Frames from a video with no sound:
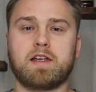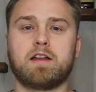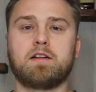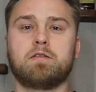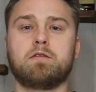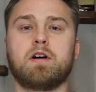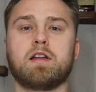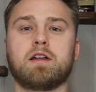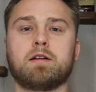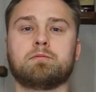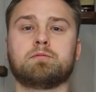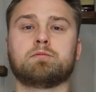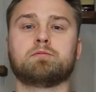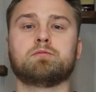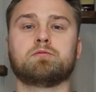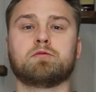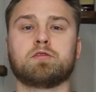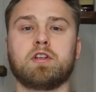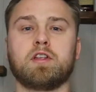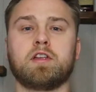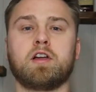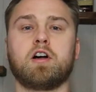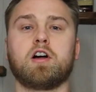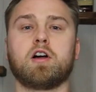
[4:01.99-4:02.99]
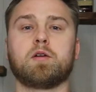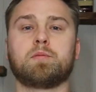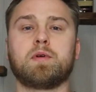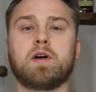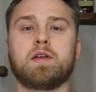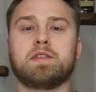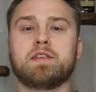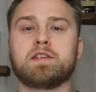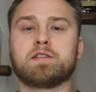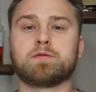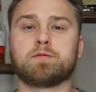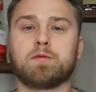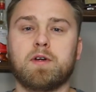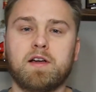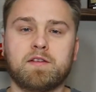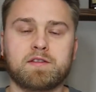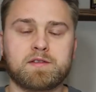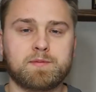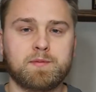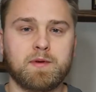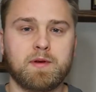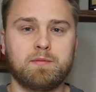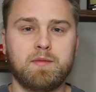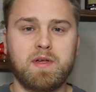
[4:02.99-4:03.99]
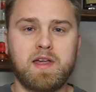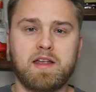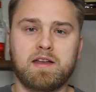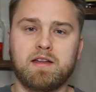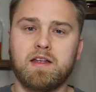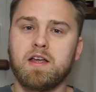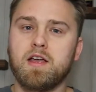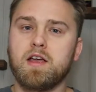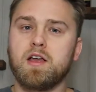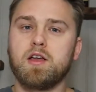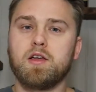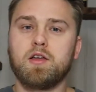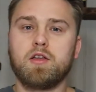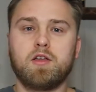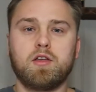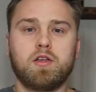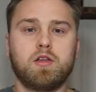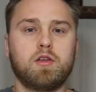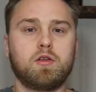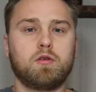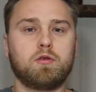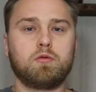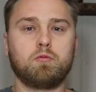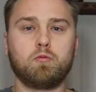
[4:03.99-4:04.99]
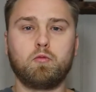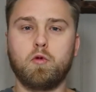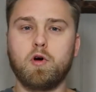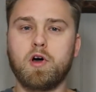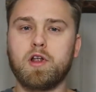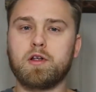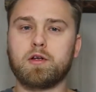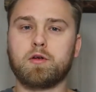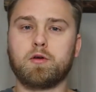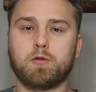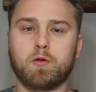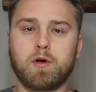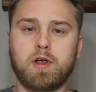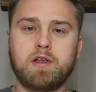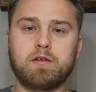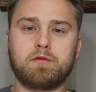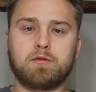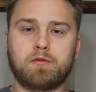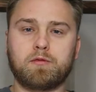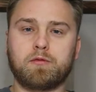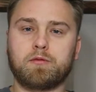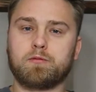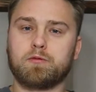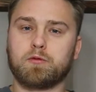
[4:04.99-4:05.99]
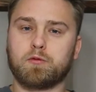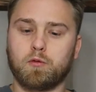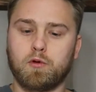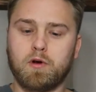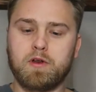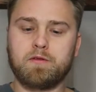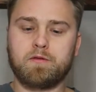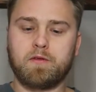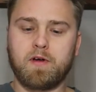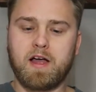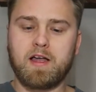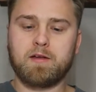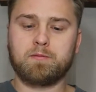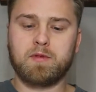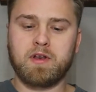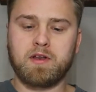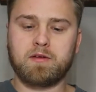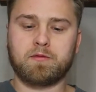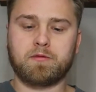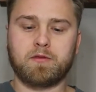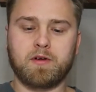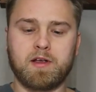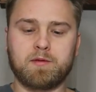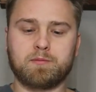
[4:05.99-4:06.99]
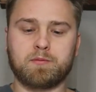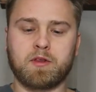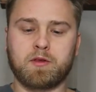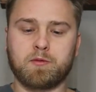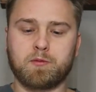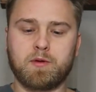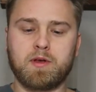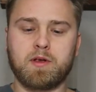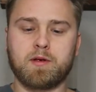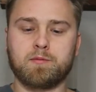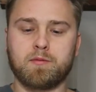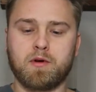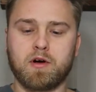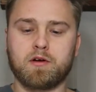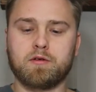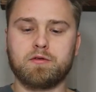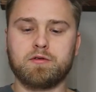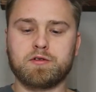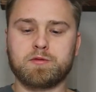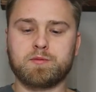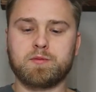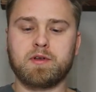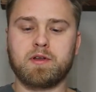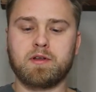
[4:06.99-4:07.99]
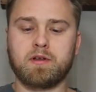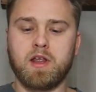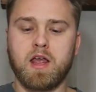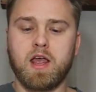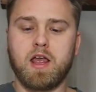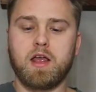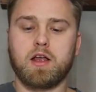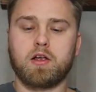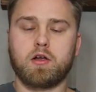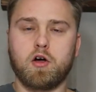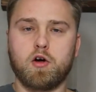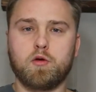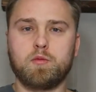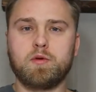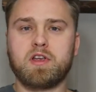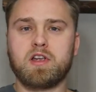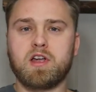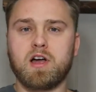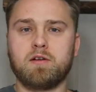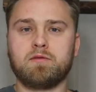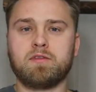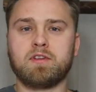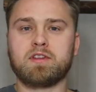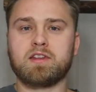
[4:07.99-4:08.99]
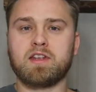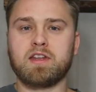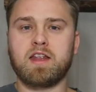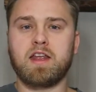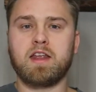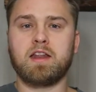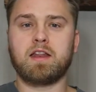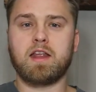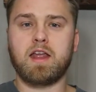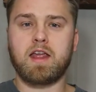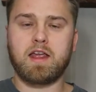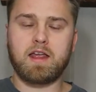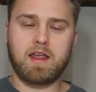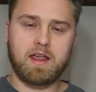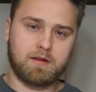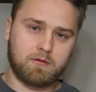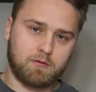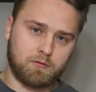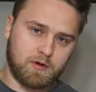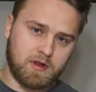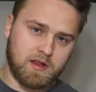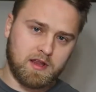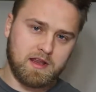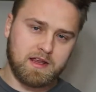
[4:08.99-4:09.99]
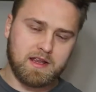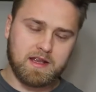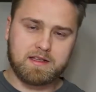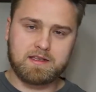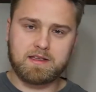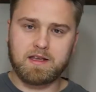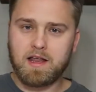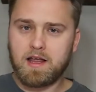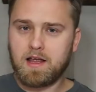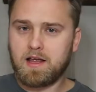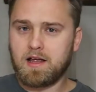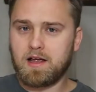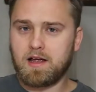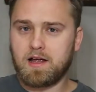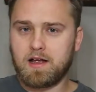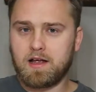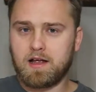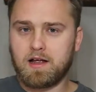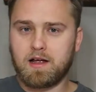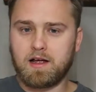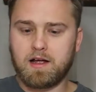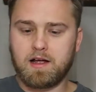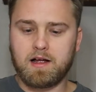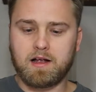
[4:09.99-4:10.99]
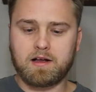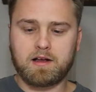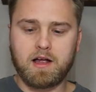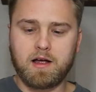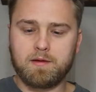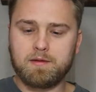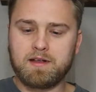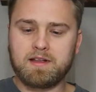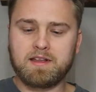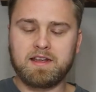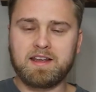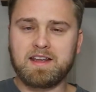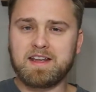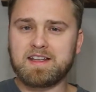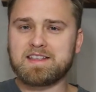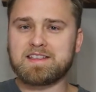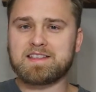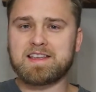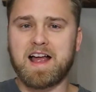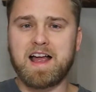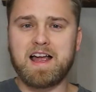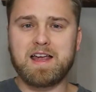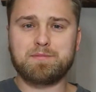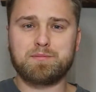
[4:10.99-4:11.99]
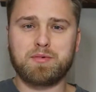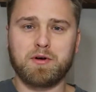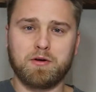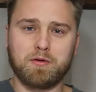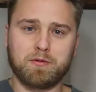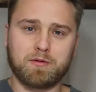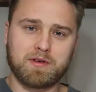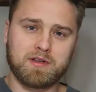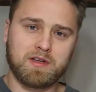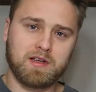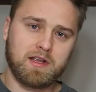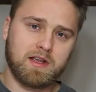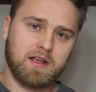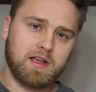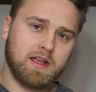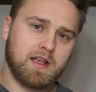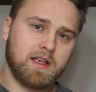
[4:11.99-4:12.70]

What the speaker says: I don't want to really harp on these refs, but, man, what a great 25-minute fight between Kamaru Usman and Colby Covington. And he gets Covington gets his eye poked.